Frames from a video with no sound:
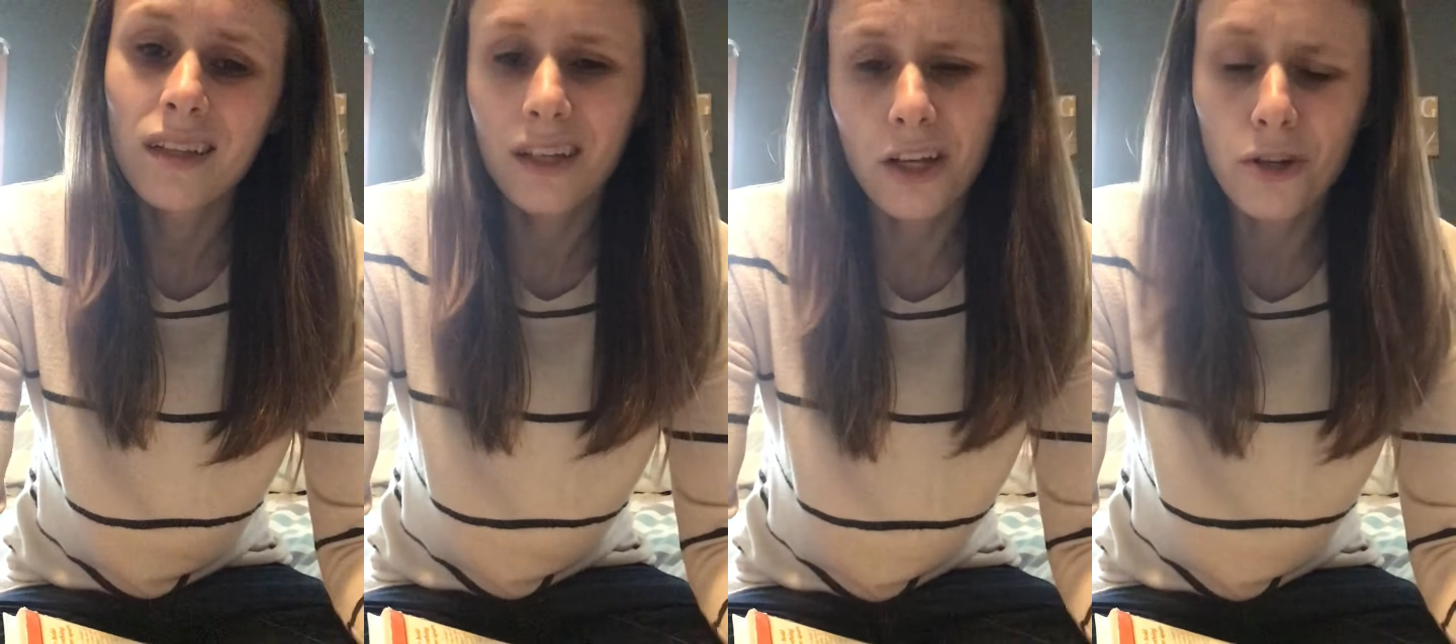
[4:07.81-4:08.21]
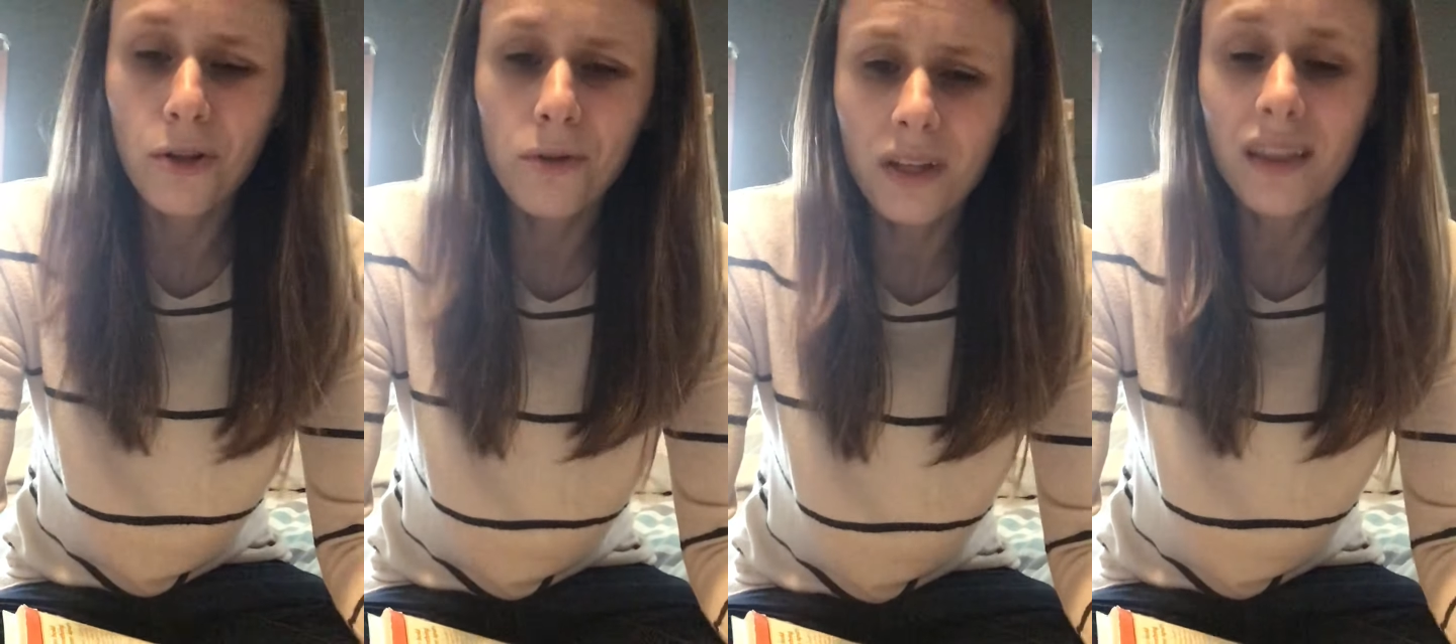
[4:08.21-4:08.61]

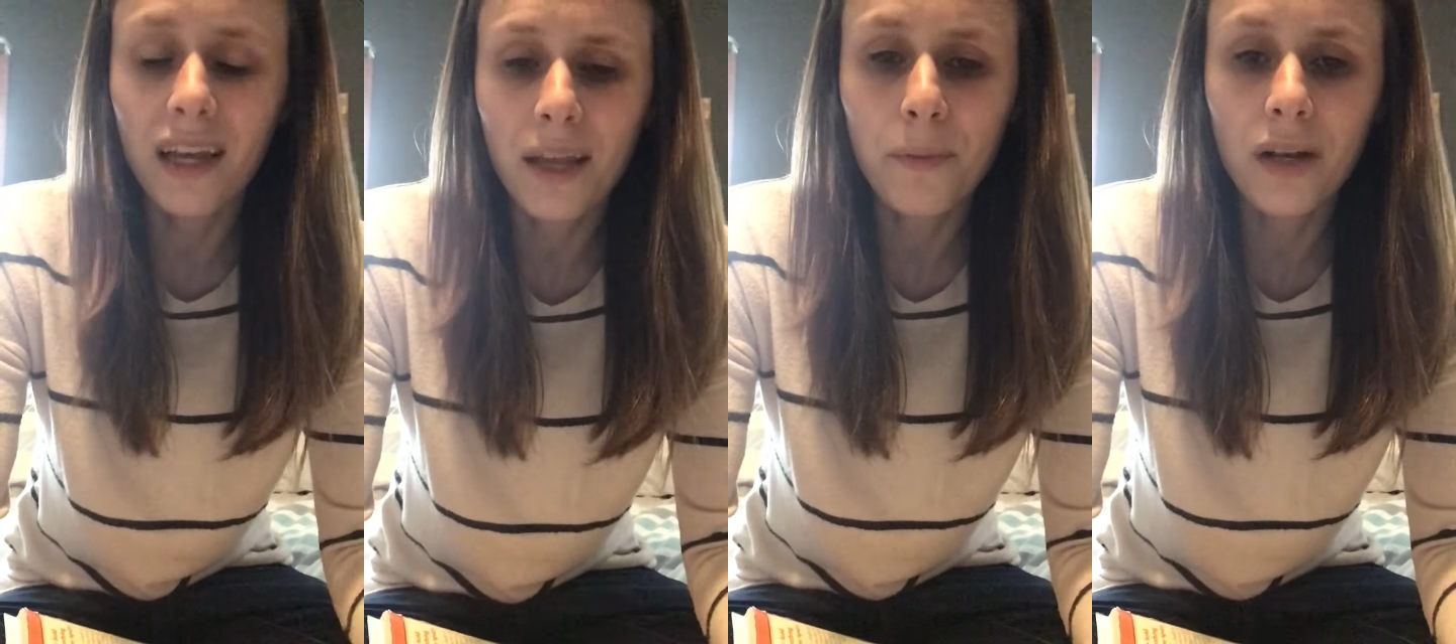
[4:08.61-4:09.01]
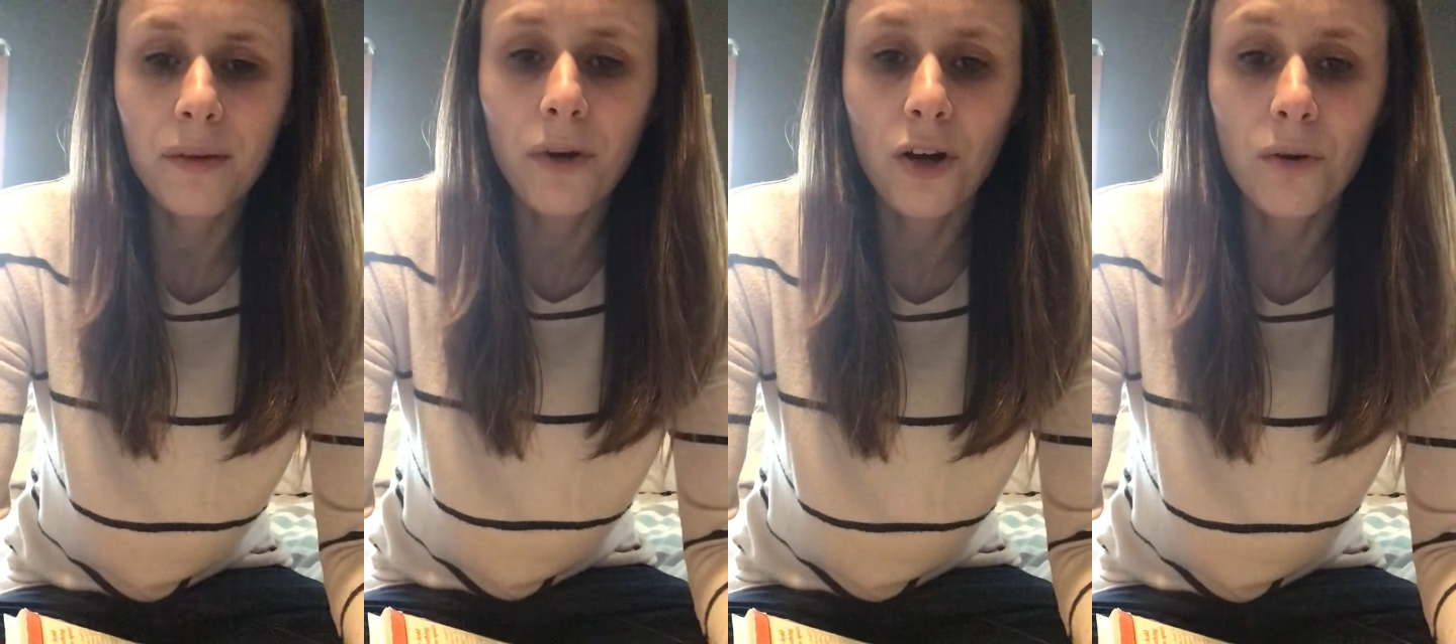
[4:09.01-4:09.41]
concluded that he brought him
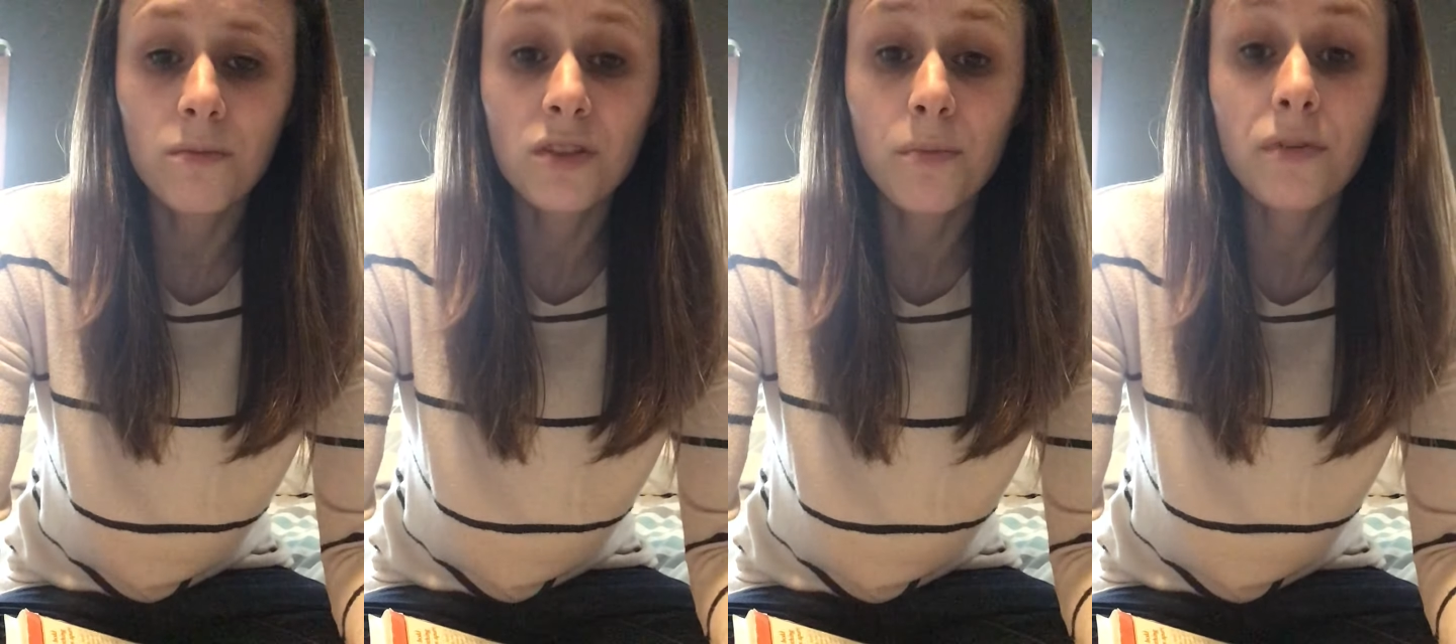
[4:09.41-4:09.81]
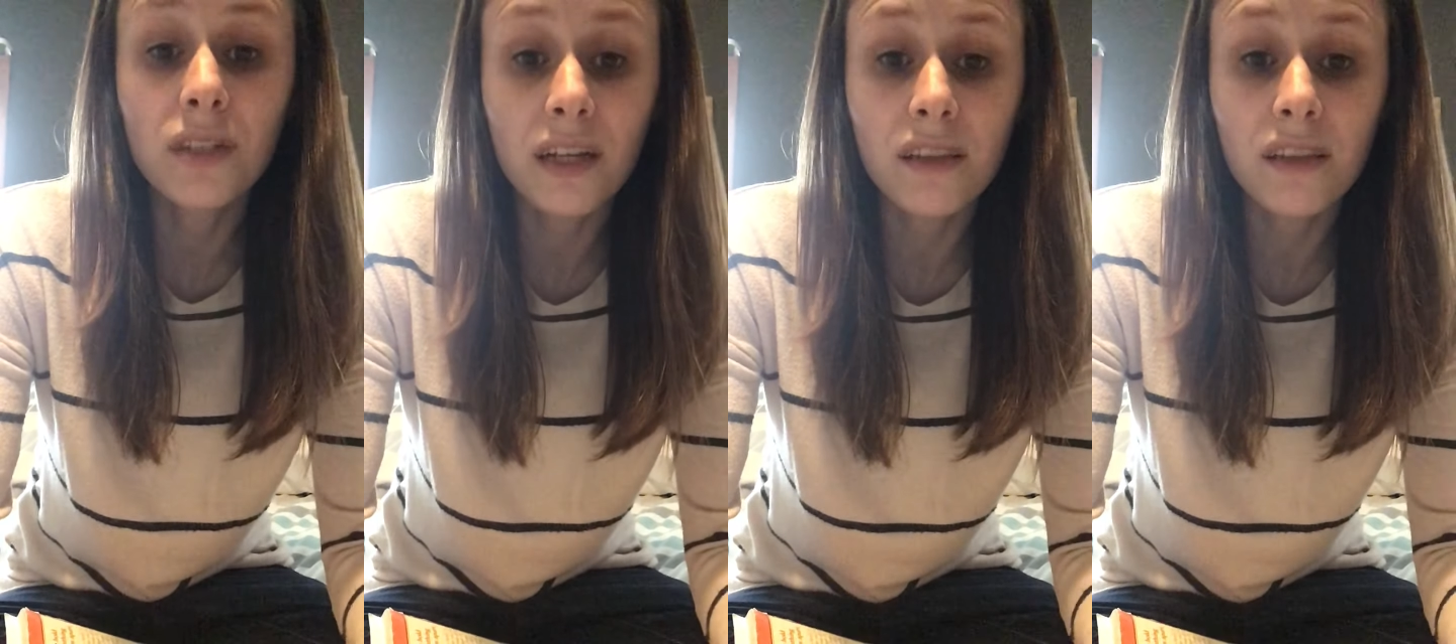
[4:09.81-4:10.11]
home to protect